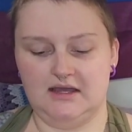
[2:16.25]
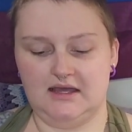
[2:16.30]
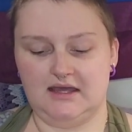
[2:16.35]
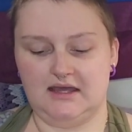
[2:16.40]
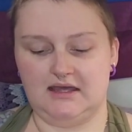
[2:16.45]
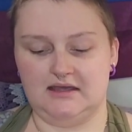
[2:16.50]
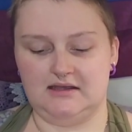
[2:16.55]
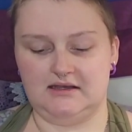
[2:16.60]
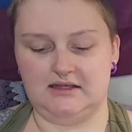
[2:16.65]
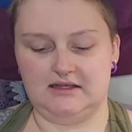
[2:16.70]

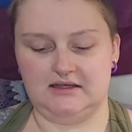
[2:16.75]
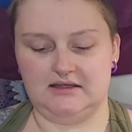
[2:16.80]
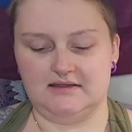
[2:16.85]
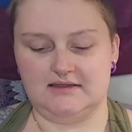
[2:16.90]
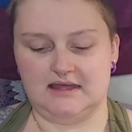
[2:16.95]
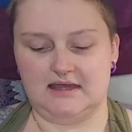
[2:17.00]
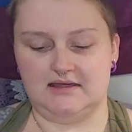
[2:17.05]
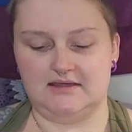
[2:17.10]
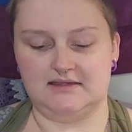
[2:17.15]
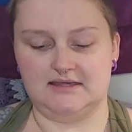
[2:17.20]
It is
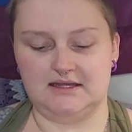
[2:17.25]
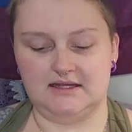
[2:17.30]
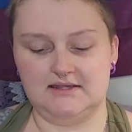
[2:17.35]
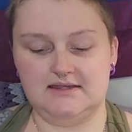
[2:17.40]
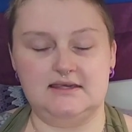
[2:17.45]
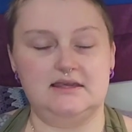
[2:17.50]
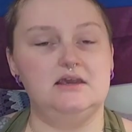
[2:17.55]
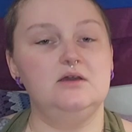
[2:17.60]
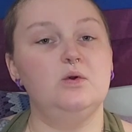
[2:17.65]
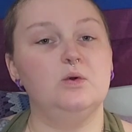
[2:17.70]
a
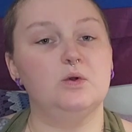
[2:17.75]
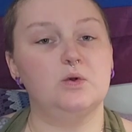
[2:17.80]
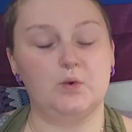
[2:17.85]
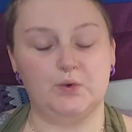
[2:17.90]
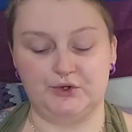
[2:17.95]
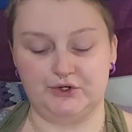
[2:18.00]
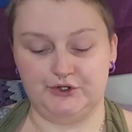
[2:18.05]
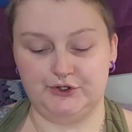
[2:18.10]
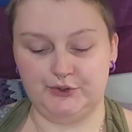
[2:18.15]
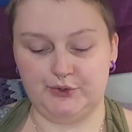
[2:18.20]
C2C, or
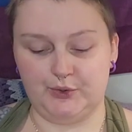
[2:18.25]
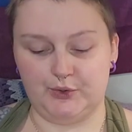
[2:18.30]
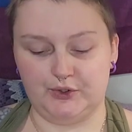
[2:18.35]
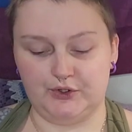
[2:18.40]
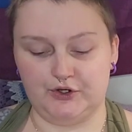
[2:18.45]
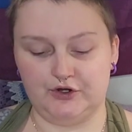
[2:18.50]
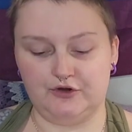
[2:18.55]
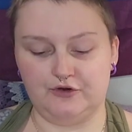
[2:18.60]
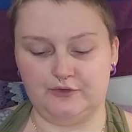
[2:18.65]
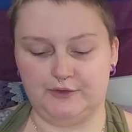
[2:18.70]
corner to
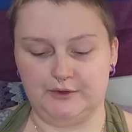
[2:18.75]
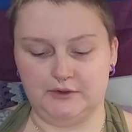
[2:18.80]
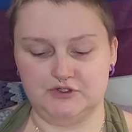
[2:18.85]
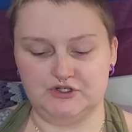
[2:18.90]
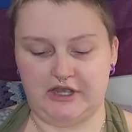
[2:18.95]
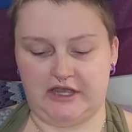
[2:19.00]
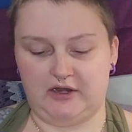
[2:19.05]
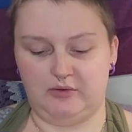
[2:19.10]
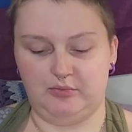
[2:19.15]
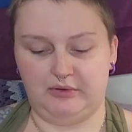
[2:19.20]
corner,
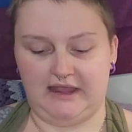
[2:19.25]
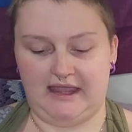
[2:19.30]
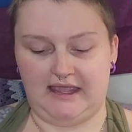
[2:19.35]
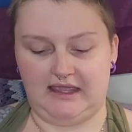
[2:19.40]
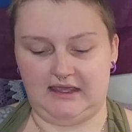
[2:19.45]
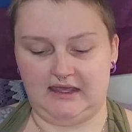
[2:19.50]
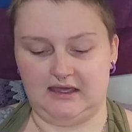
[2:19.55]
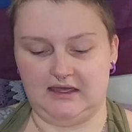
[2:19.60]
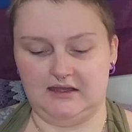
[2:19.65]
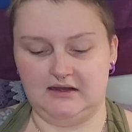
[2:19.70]
crochet
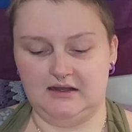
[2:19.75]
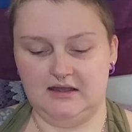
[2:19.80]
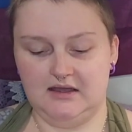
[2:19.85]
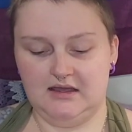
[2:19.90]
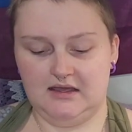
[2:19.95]
blanket.